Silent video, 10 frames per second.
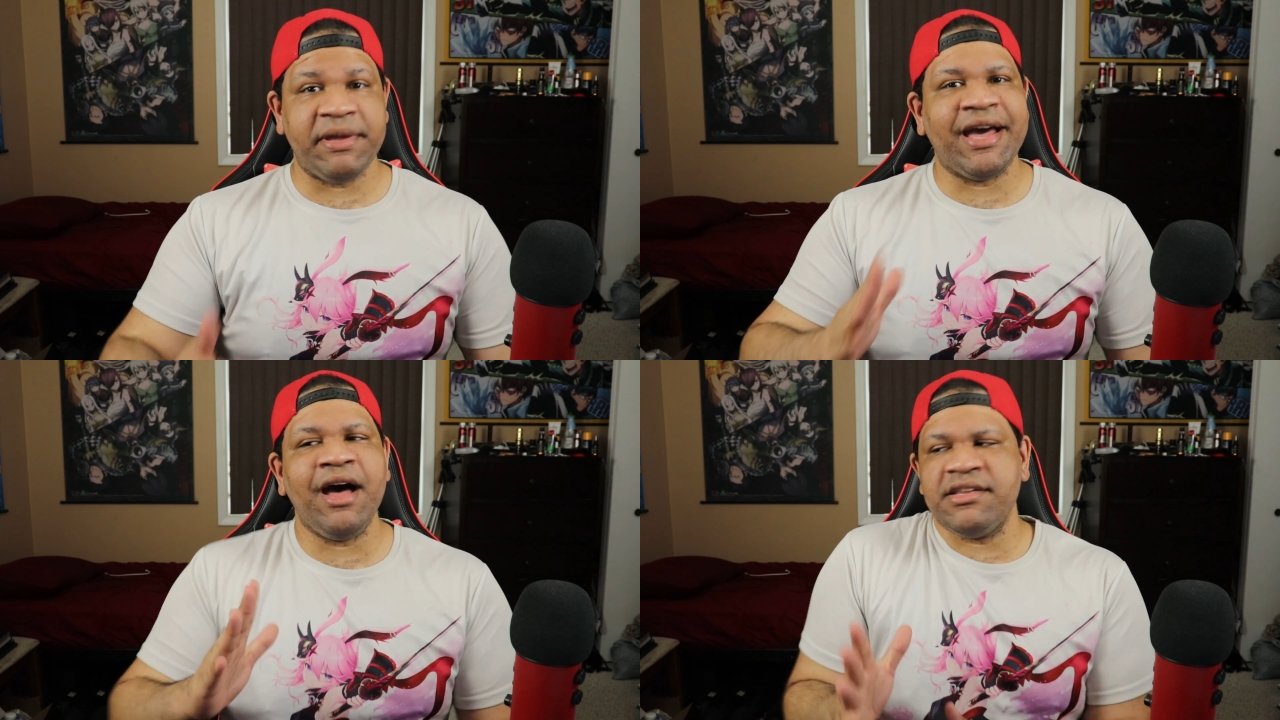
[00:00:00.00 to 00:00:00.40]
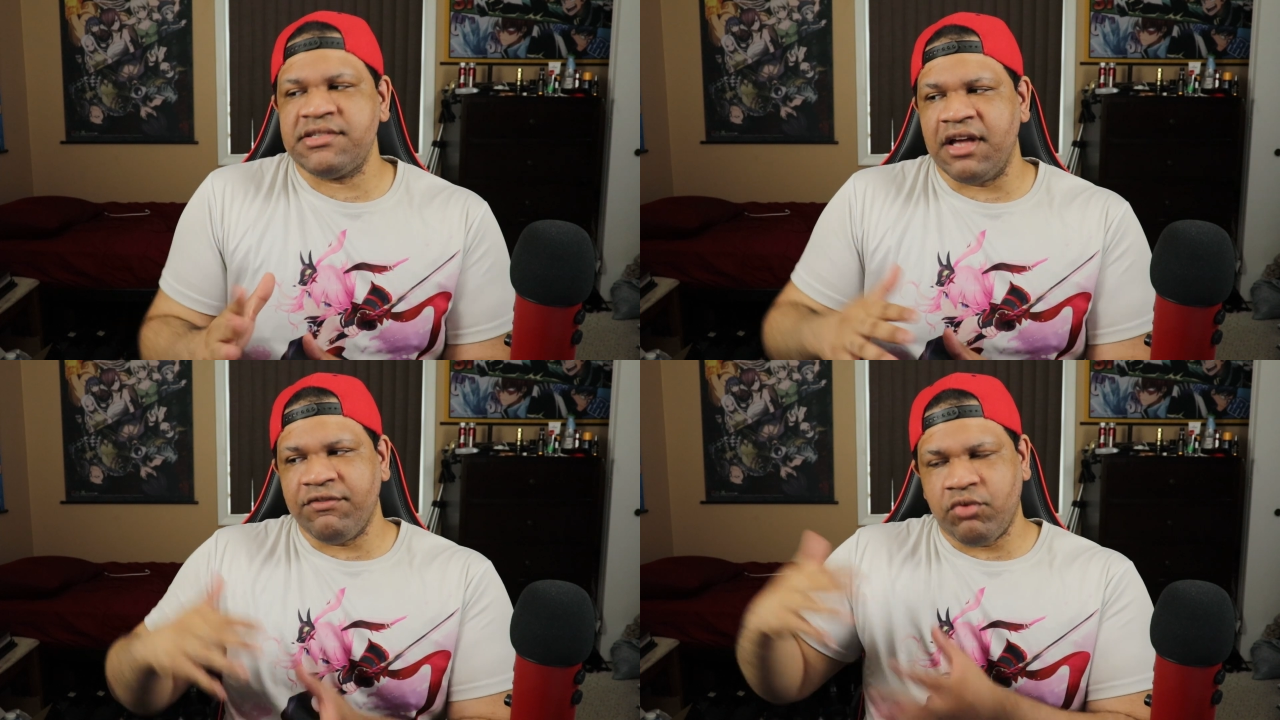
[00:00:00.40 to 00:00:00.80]

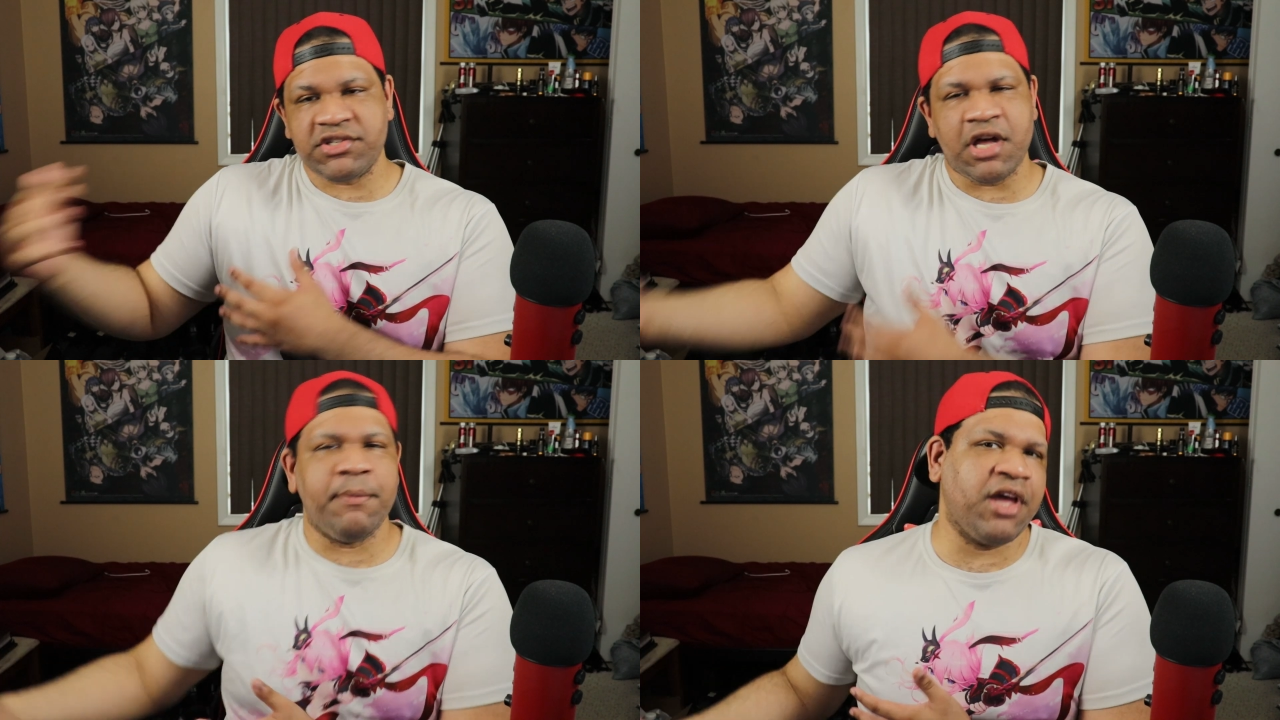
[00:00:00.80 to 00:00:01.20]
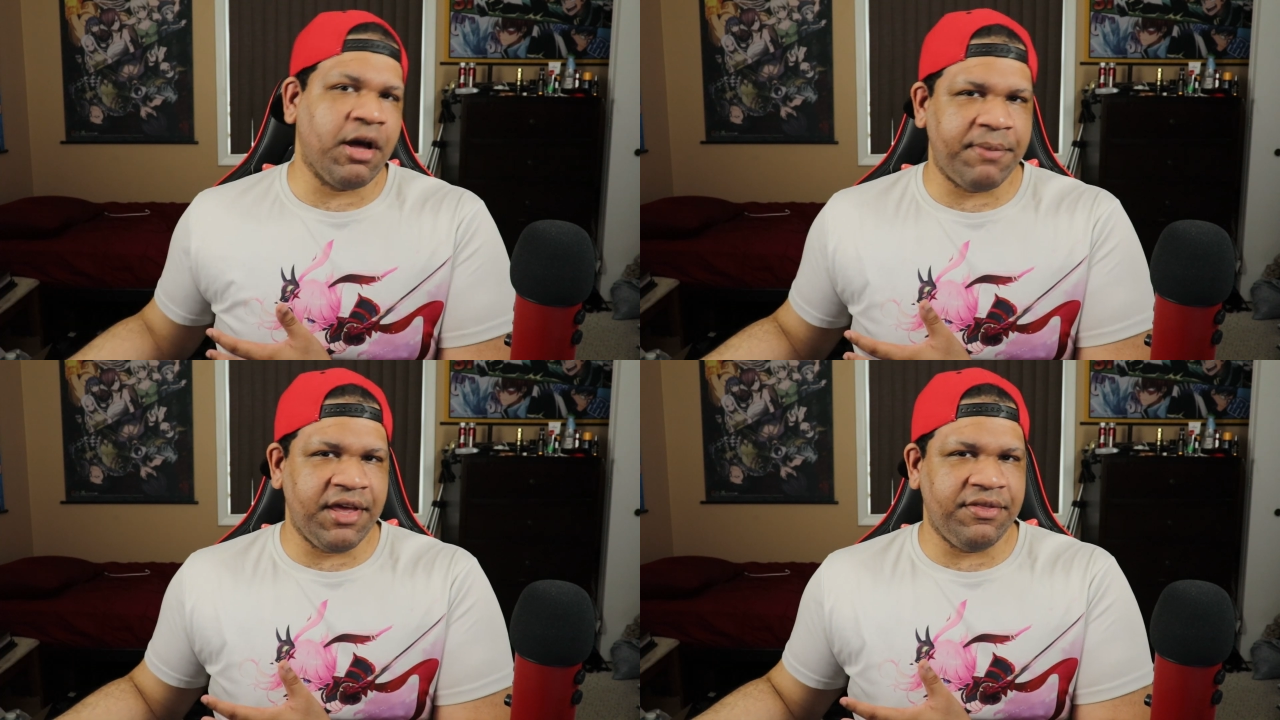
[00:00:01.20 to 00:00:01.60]
because of what's coming
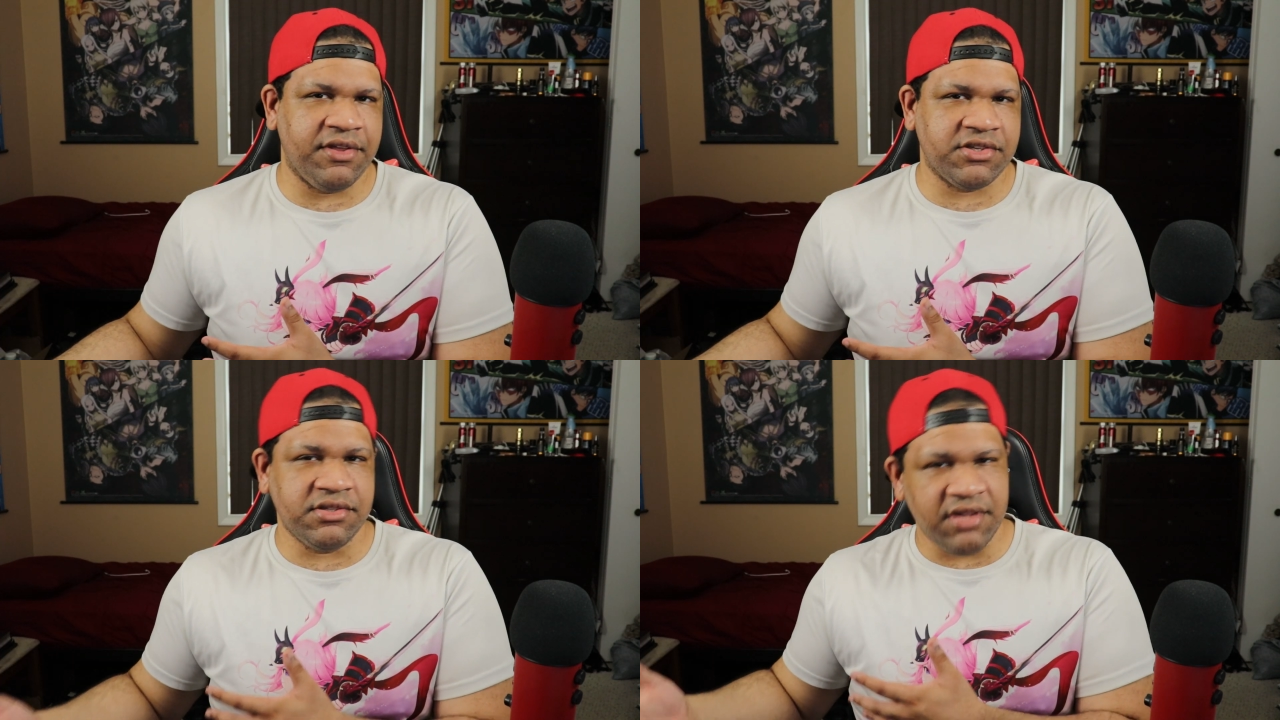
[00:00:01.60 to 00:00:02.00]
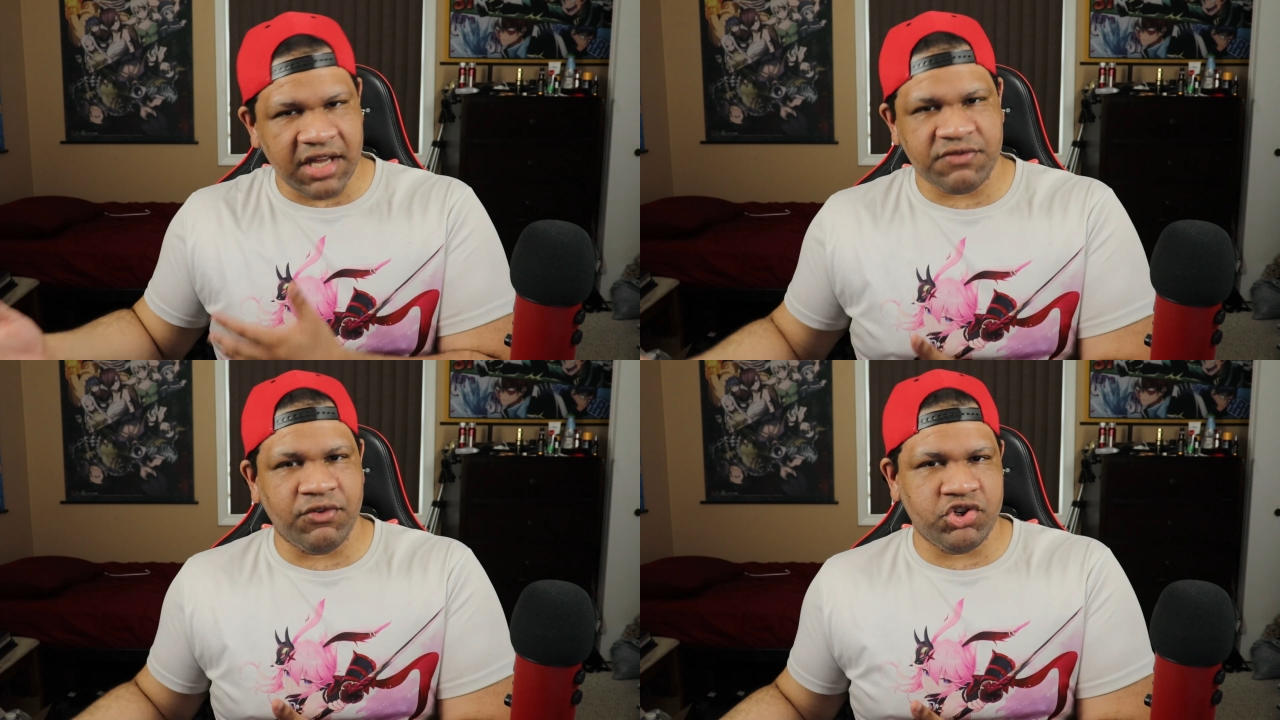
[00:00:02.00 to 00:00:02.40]
up in this
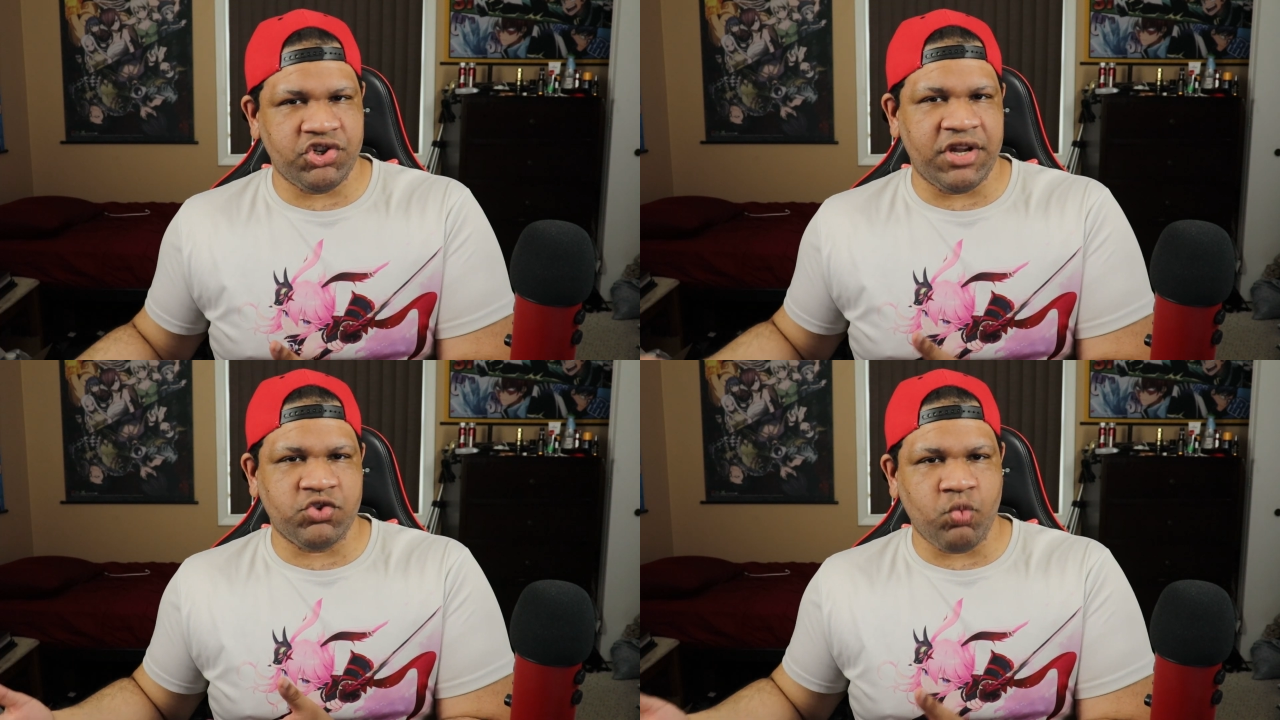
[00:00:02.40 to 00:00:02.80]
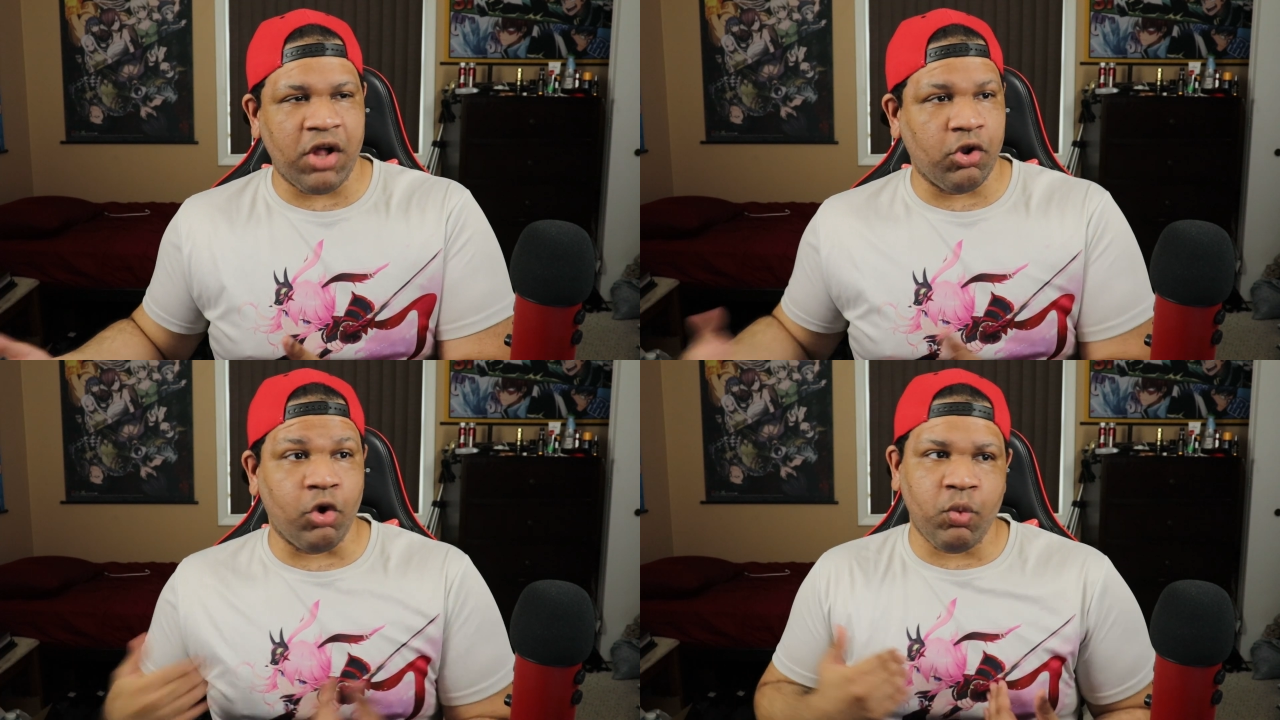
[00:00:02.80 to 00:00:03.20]
next version as
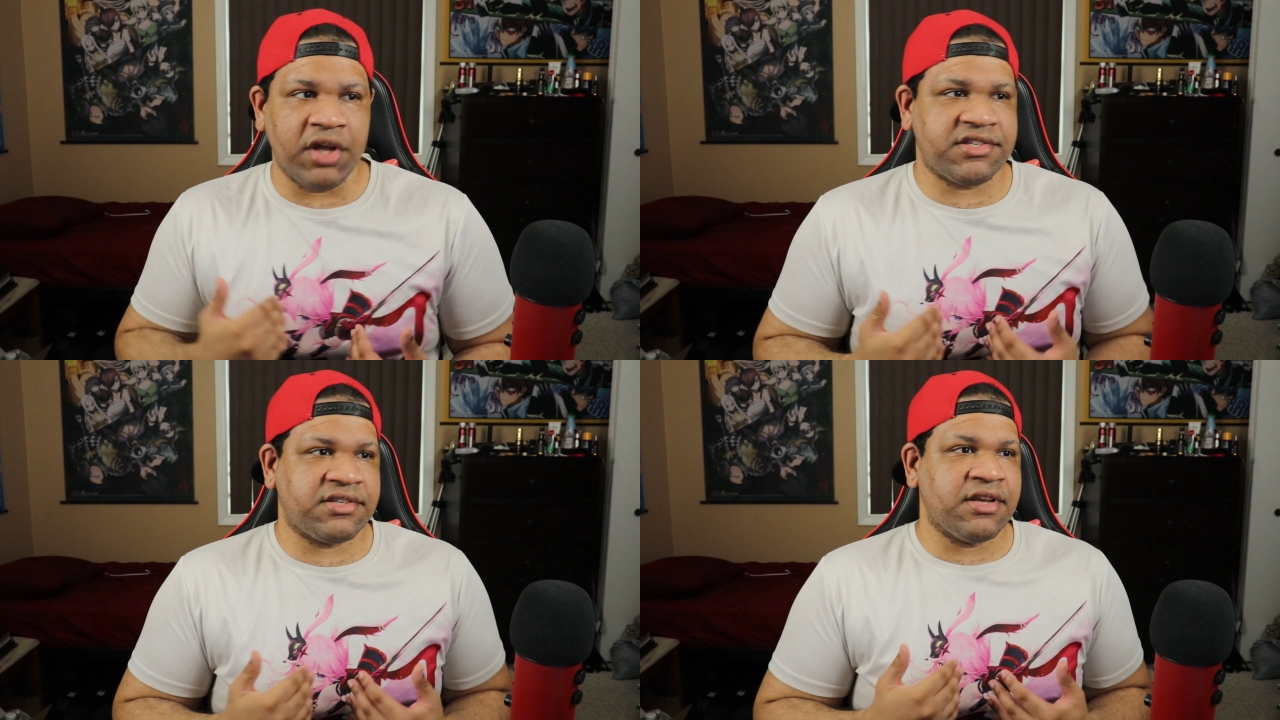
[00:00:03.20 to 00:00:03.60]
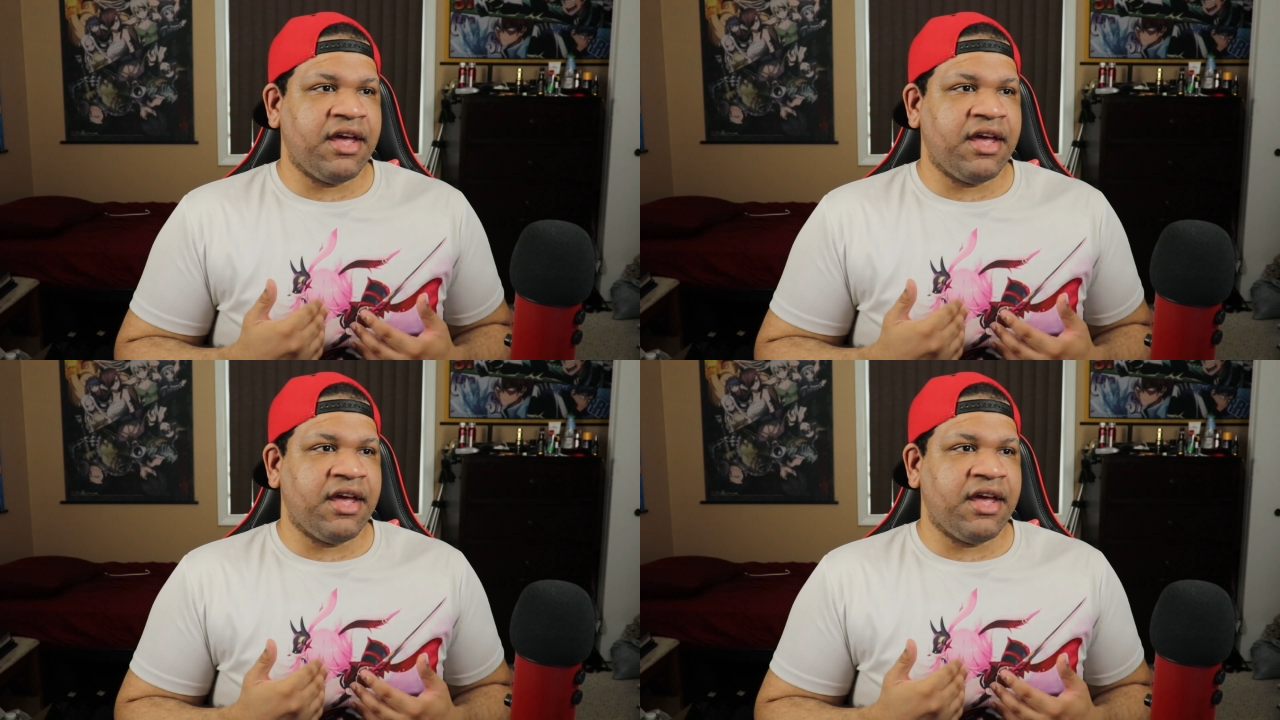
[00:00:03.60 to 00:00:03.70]
well, or what's